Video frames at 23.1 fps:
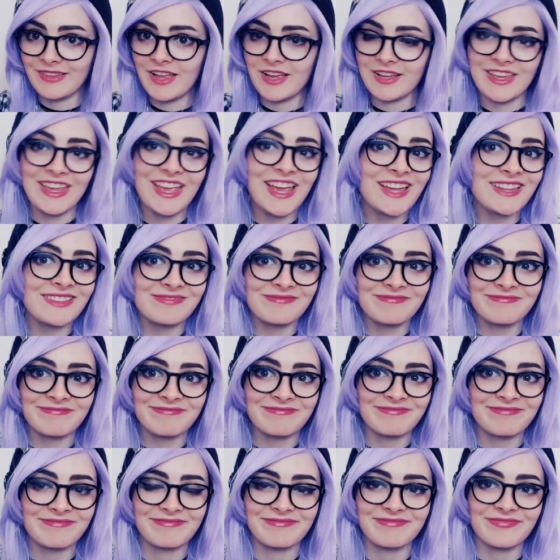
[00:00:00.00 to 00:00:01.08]
Again.
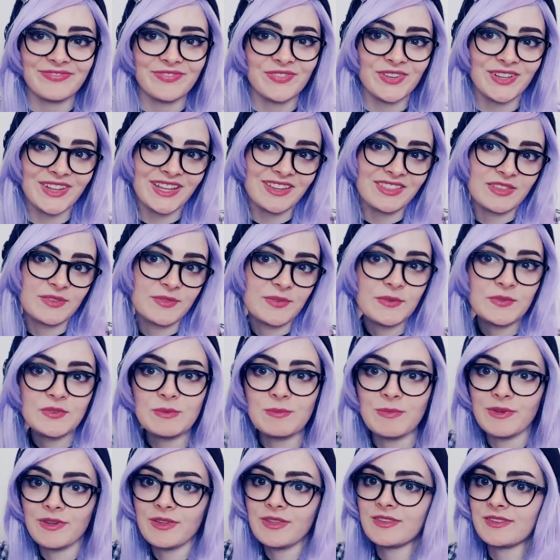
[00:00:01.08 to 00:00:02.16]
For like the
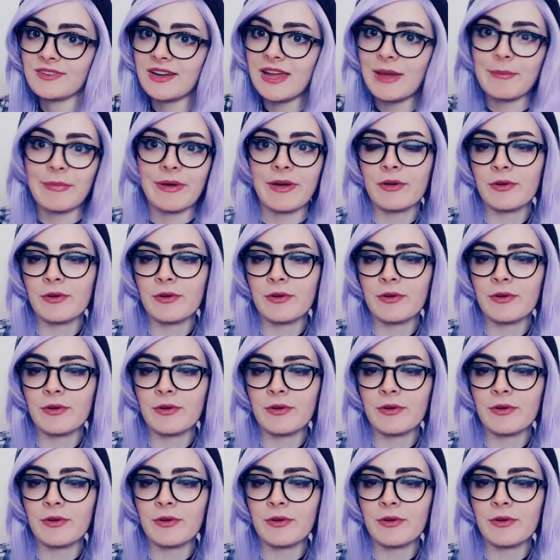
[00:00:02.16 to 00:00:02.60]
50 millionth time.